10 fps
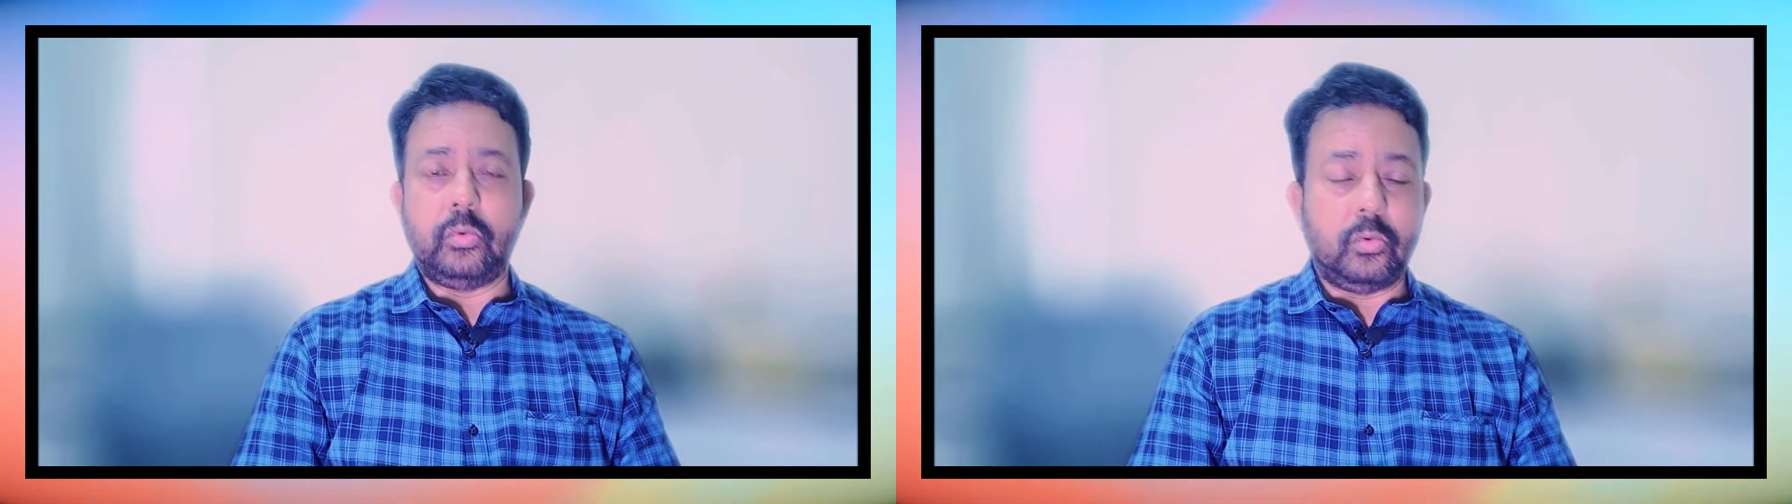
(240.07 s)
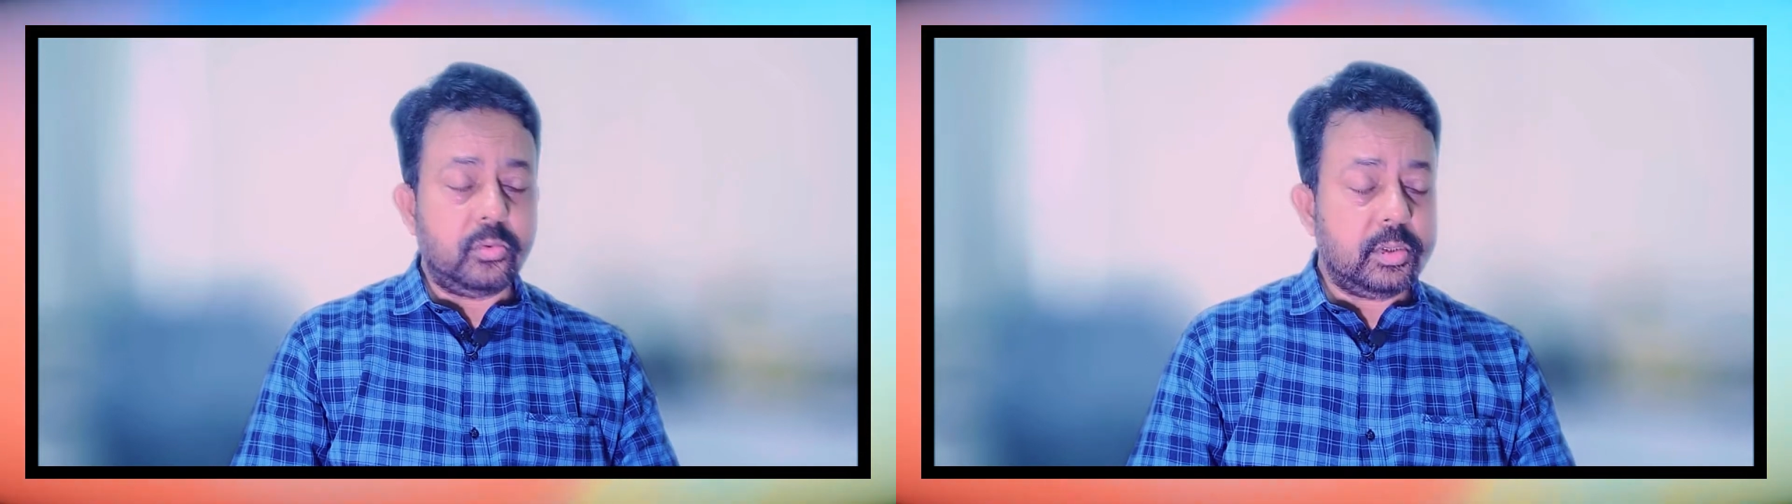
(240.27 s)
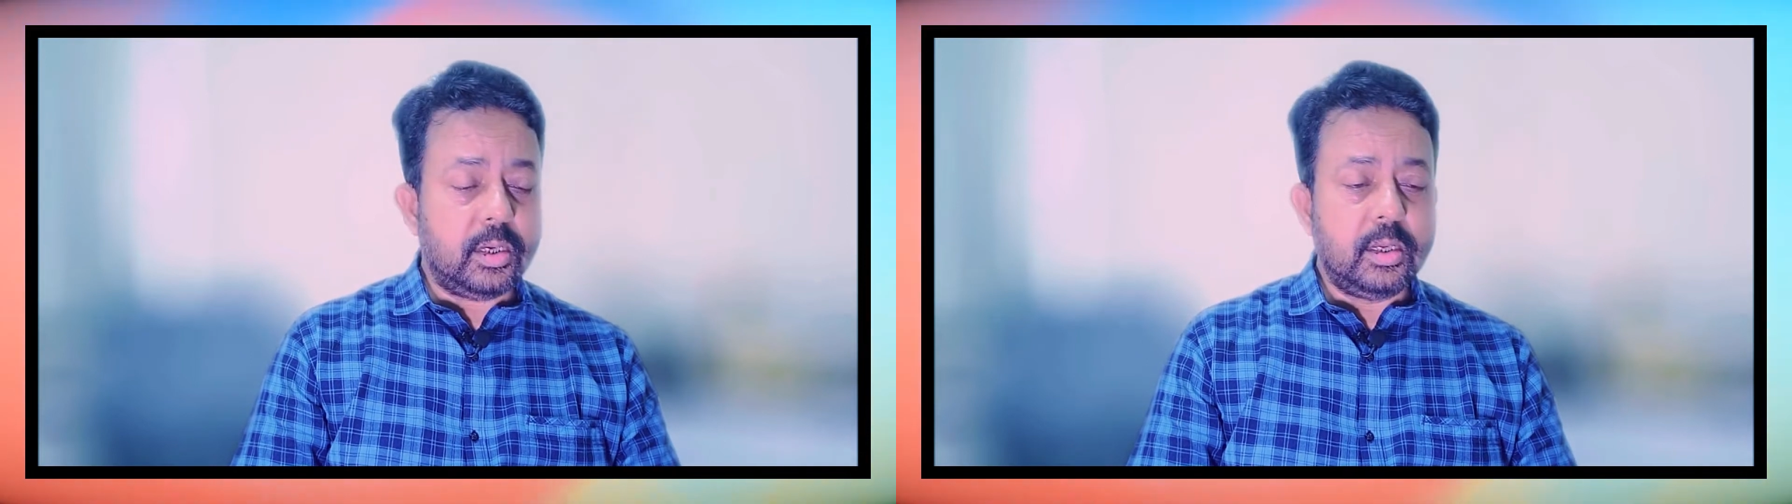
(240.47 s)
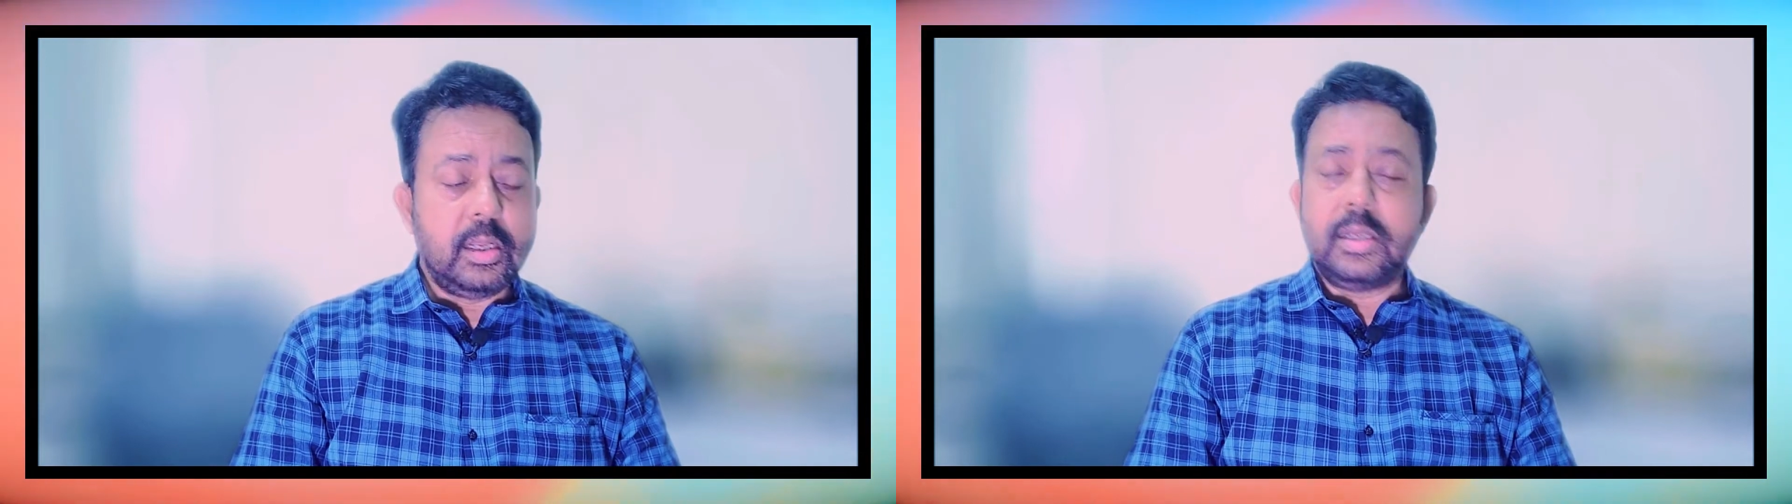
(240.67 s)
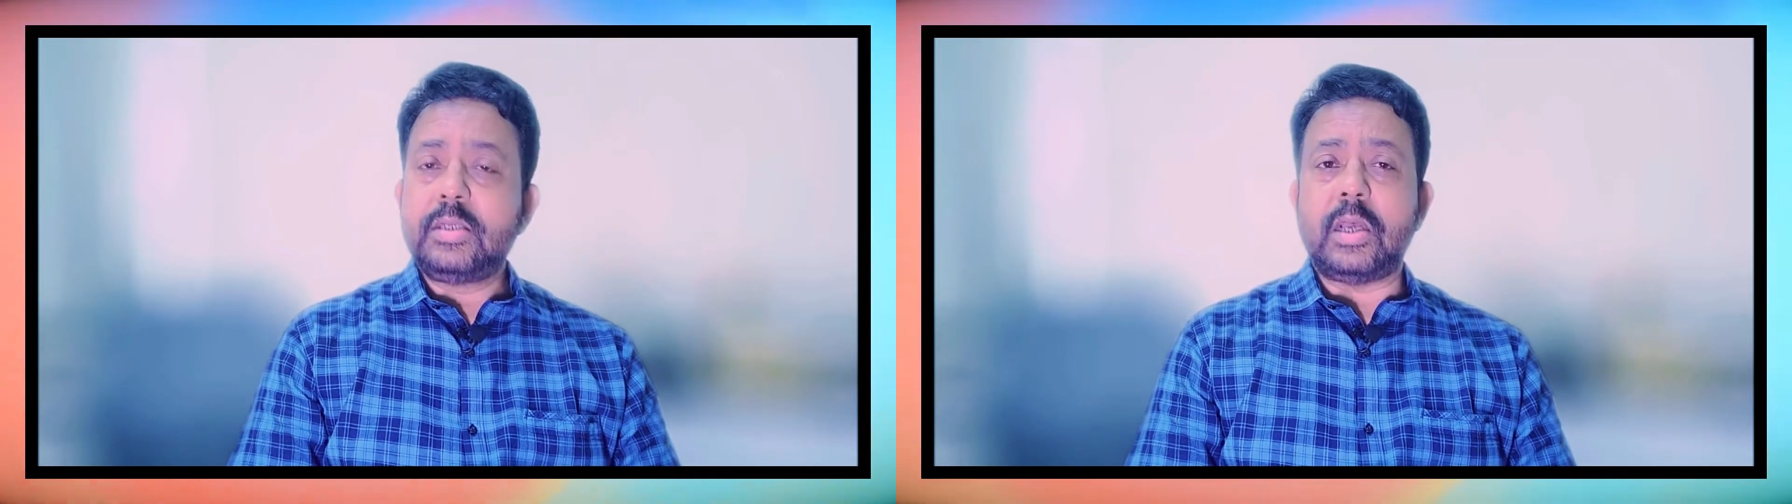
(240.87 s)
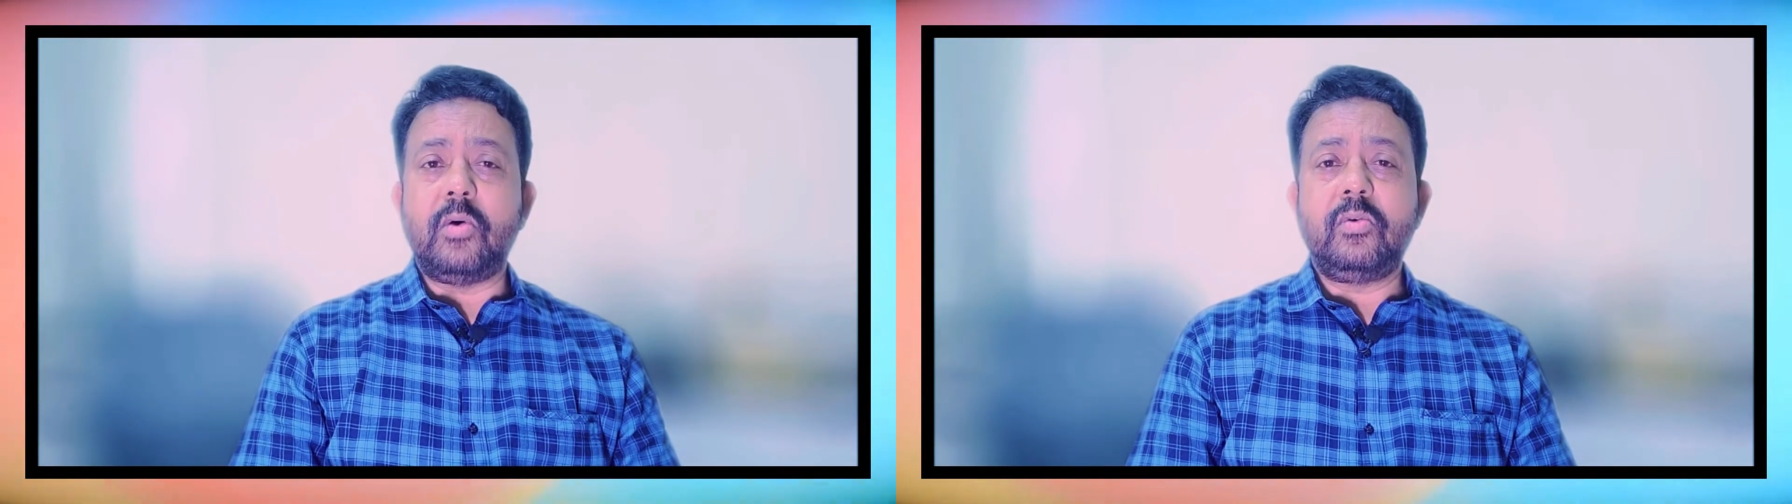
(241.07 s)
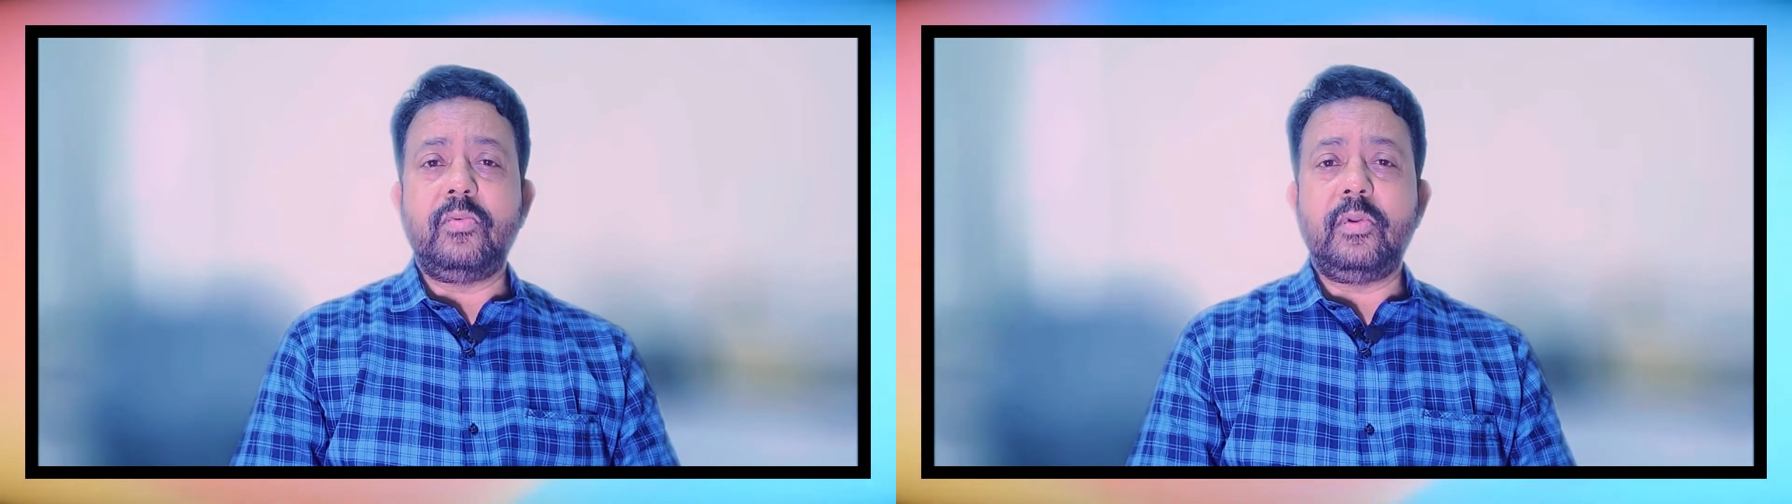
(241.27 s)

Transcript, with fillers: know the sound